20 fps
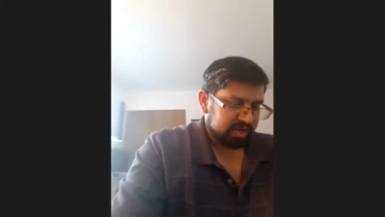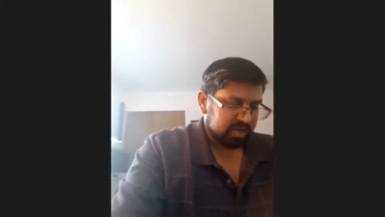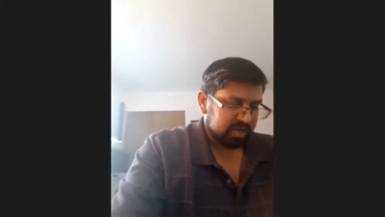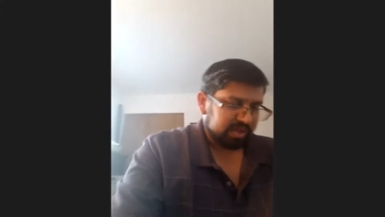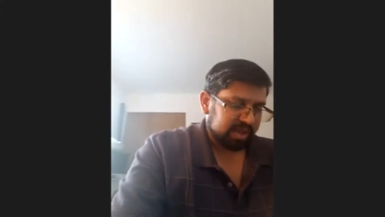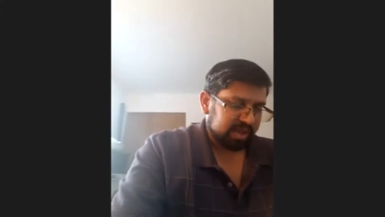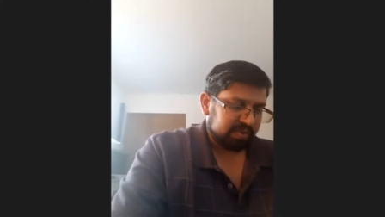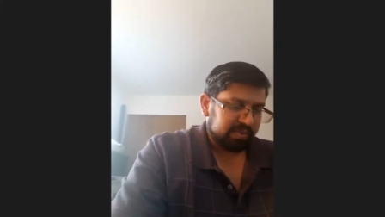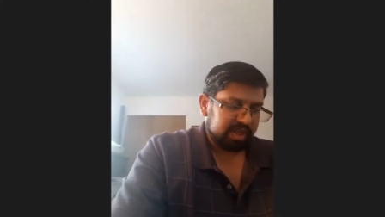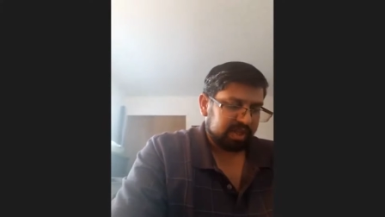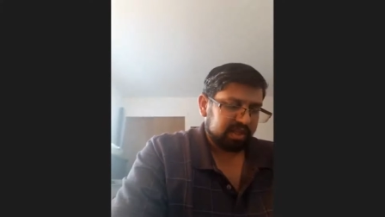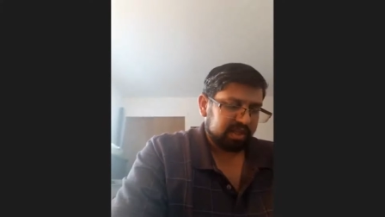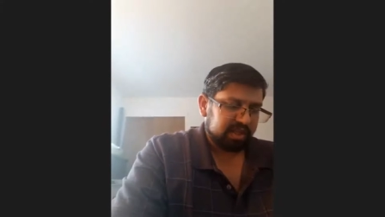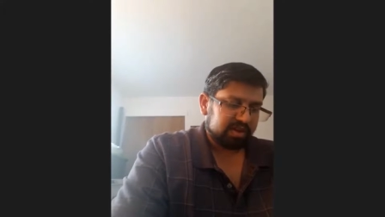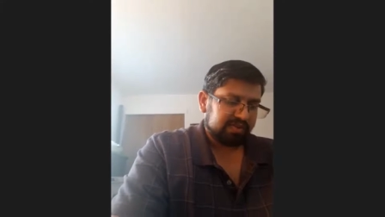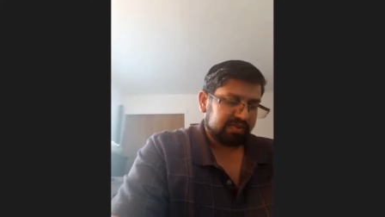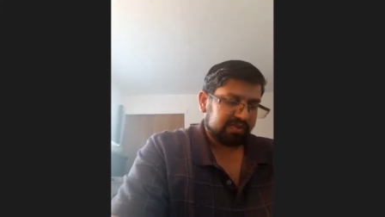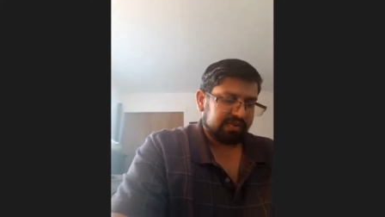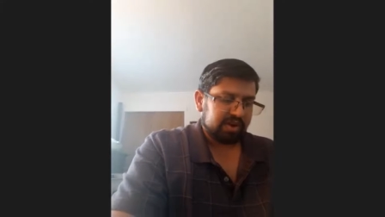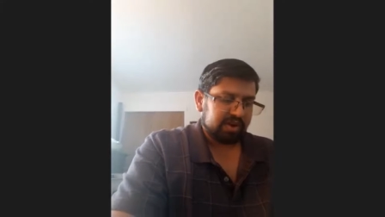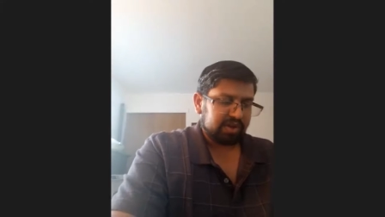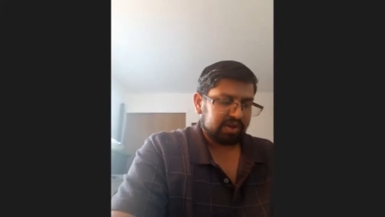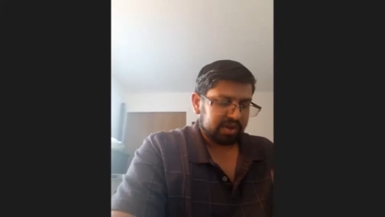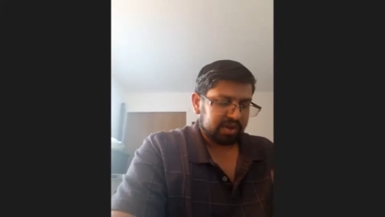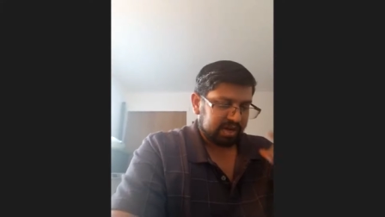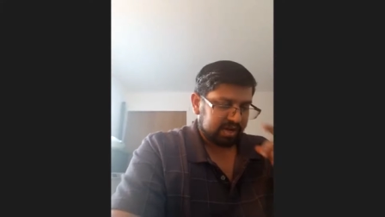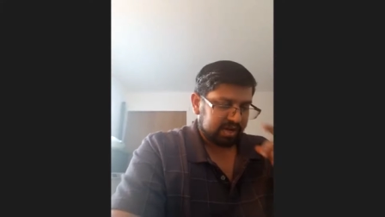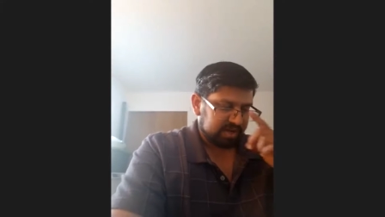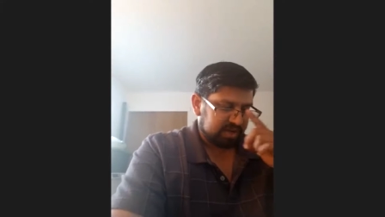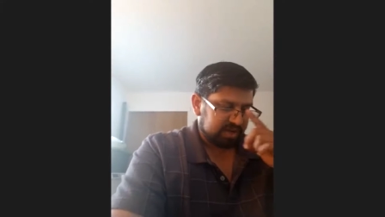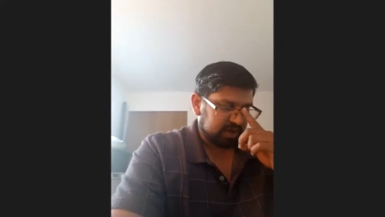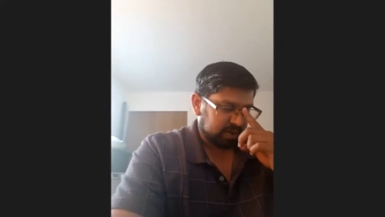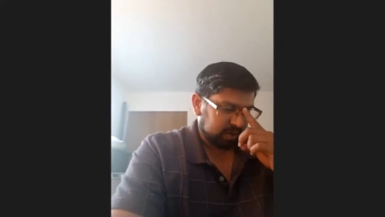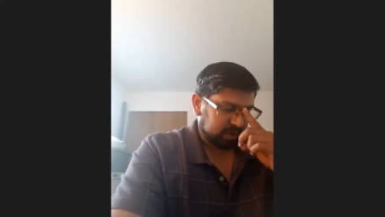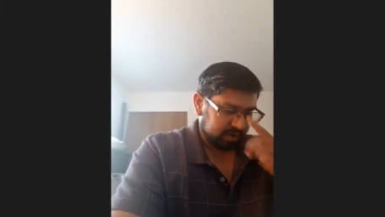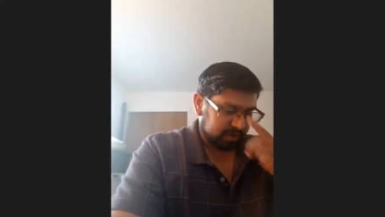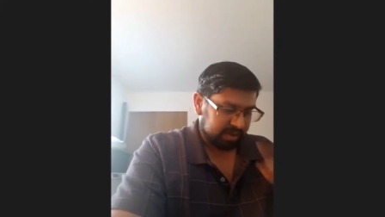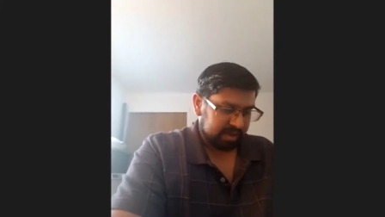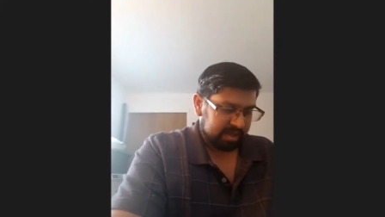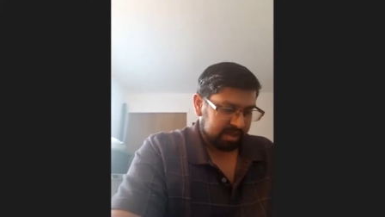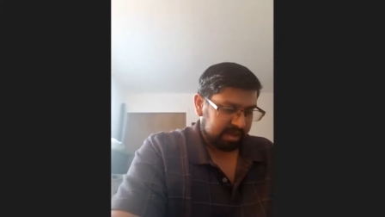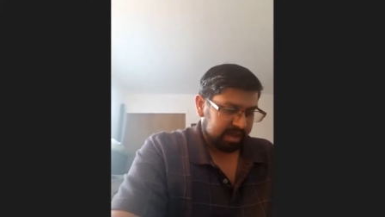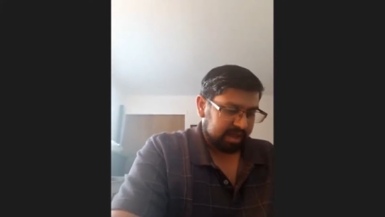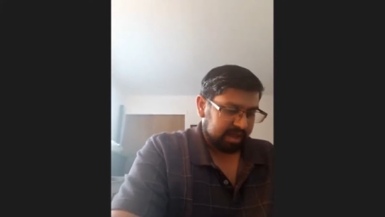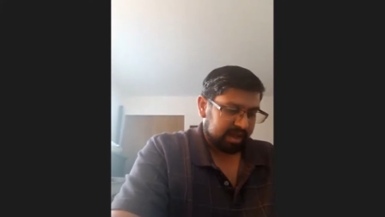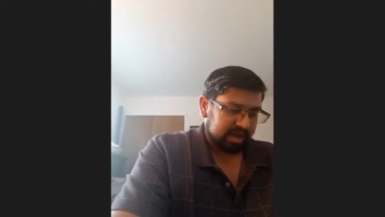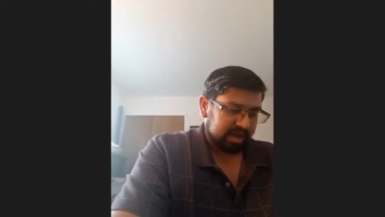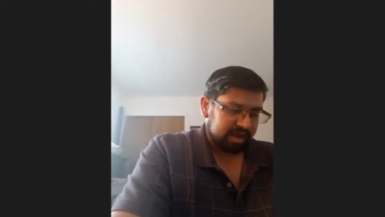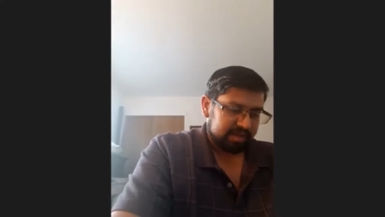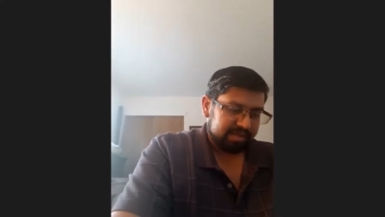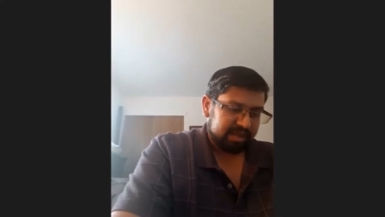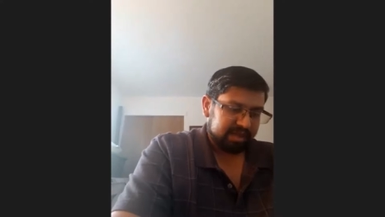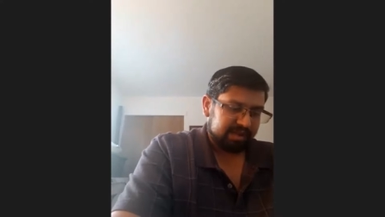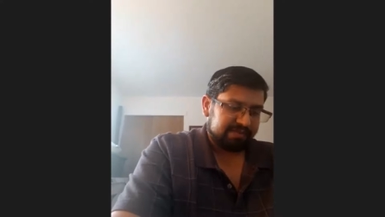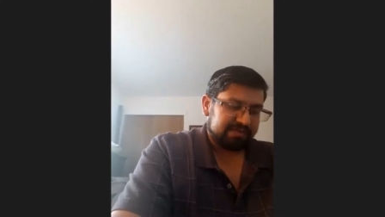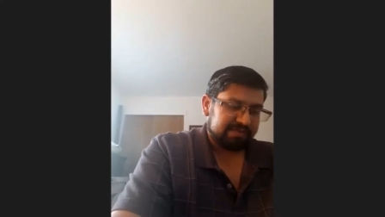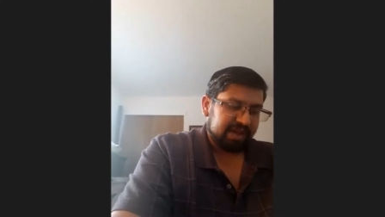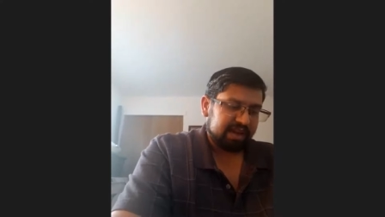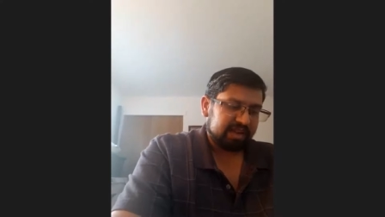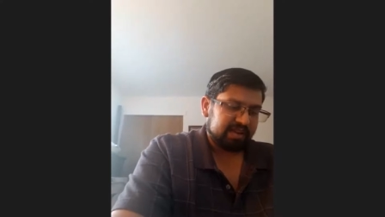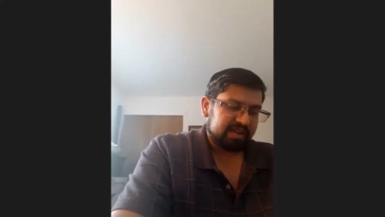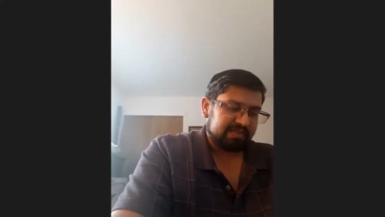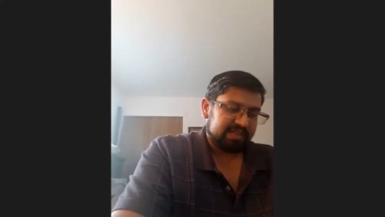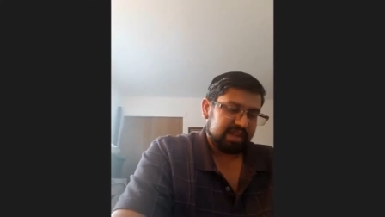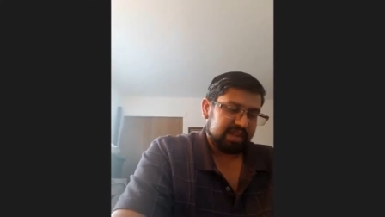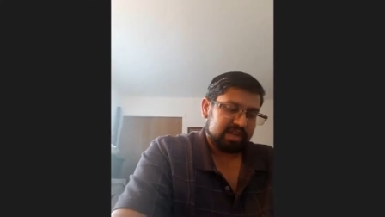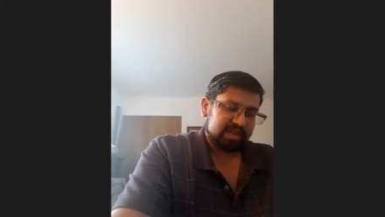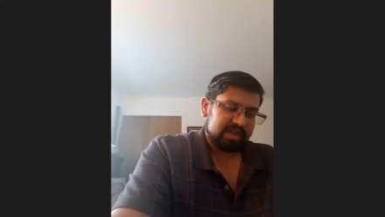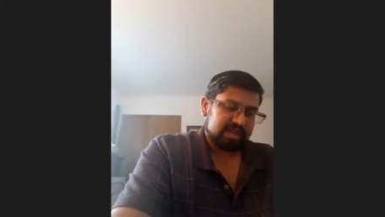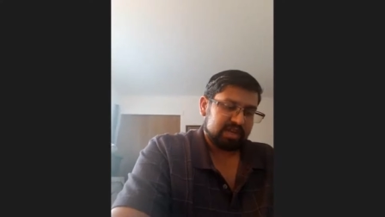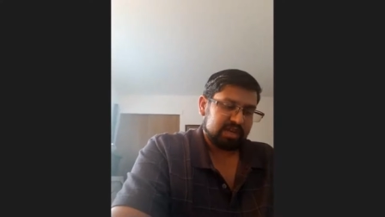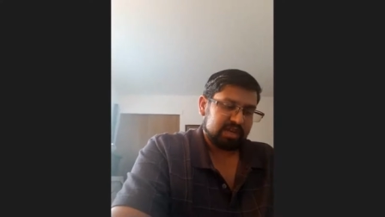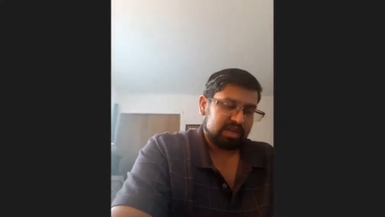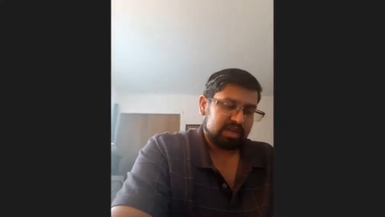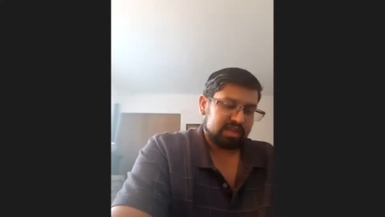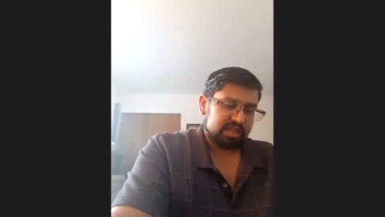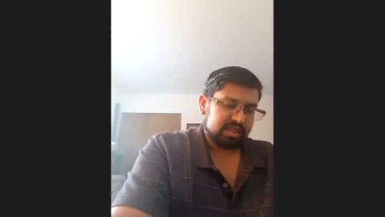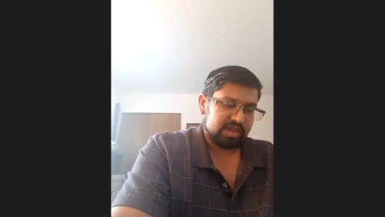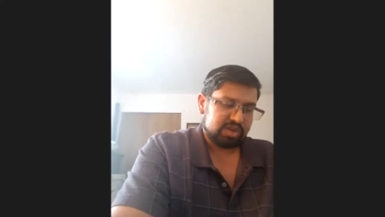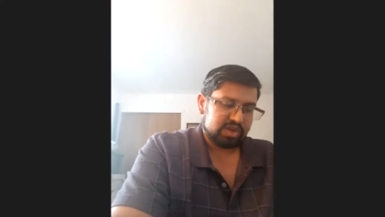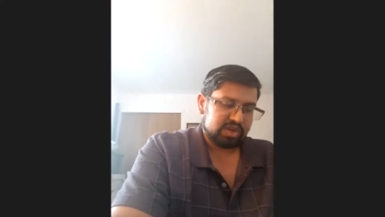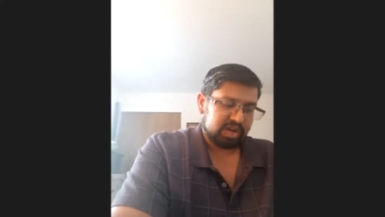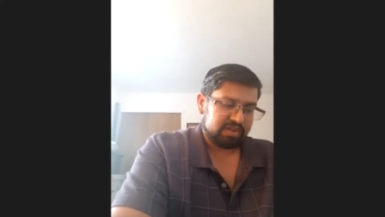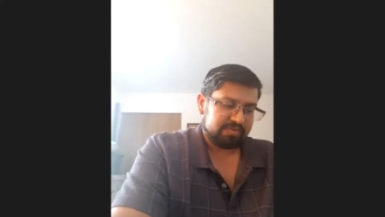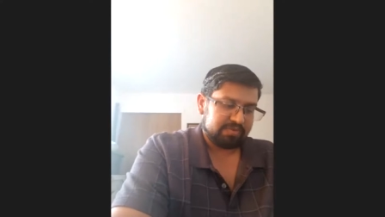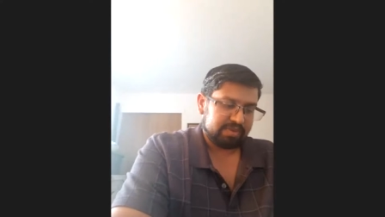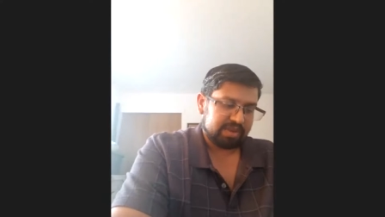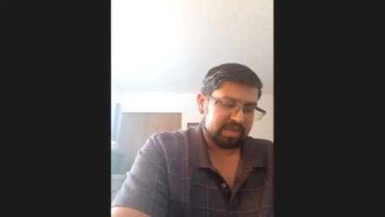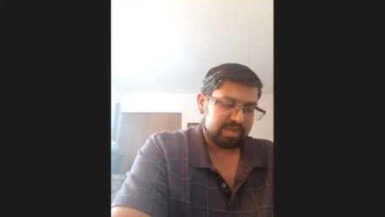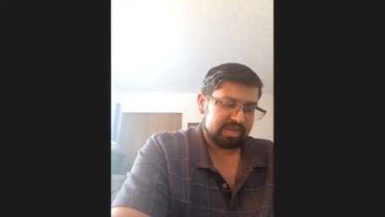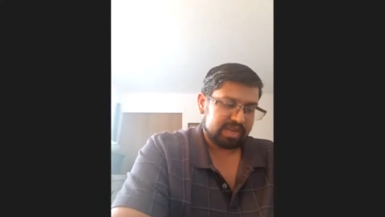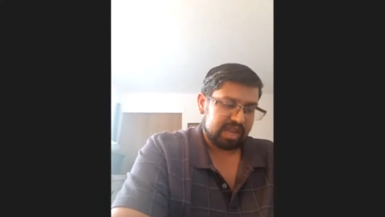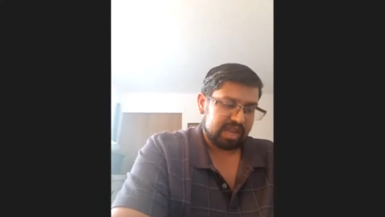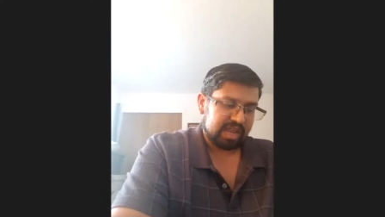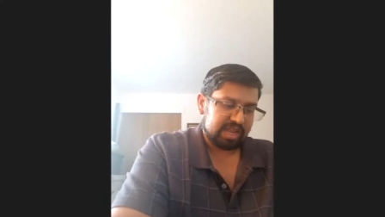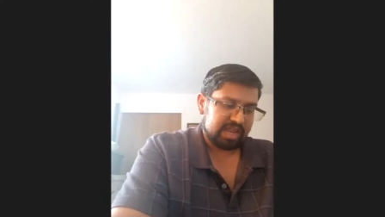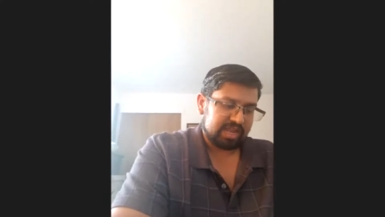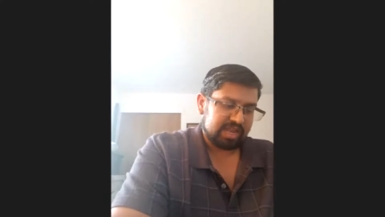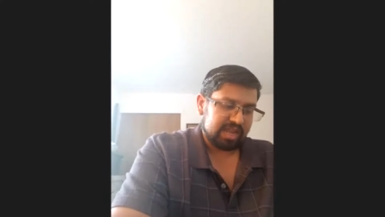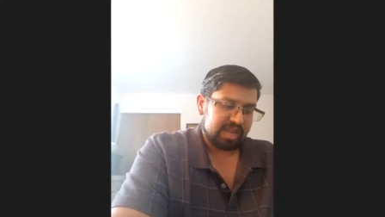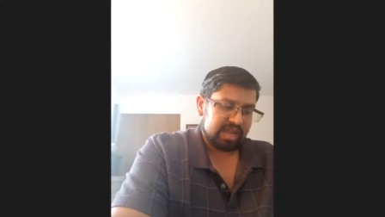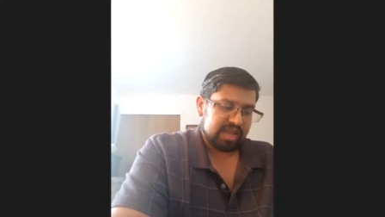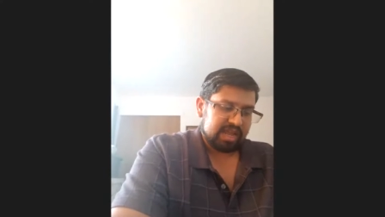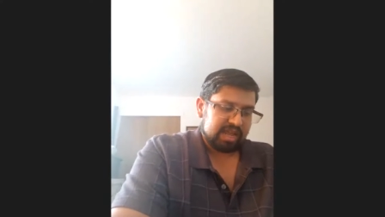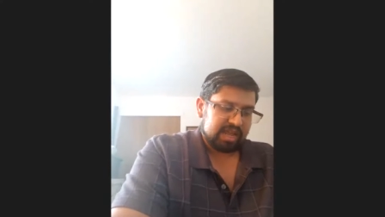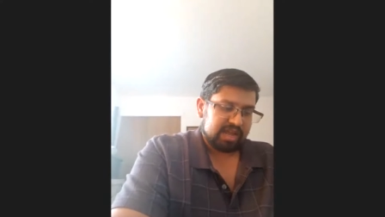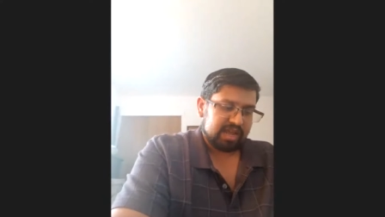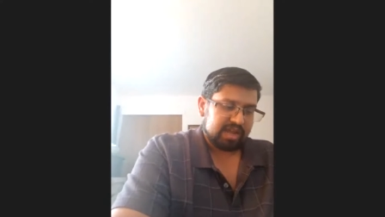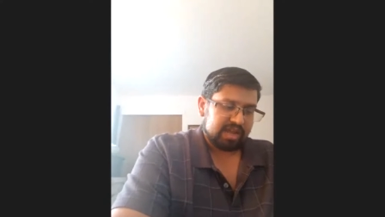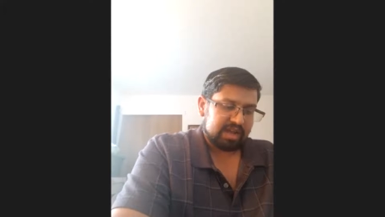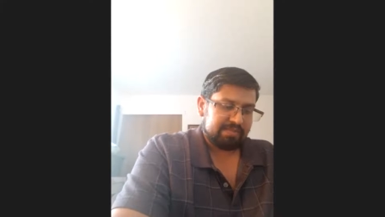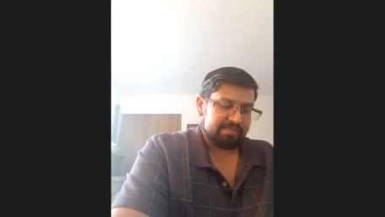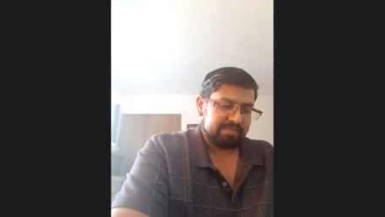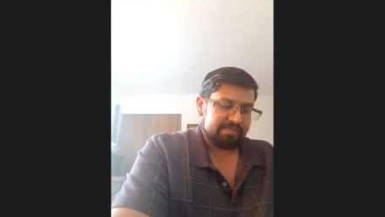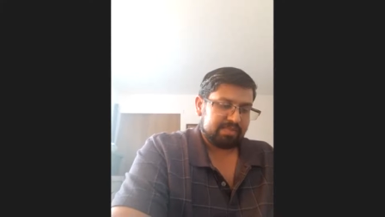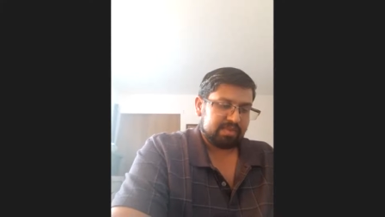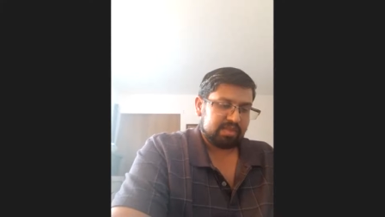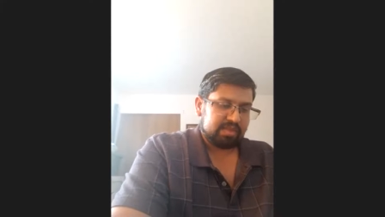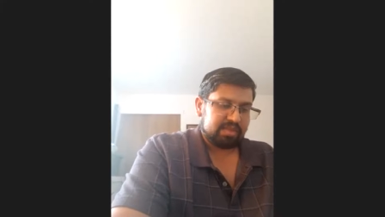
So then we looked further into uh, the effect of these, these judgments and um,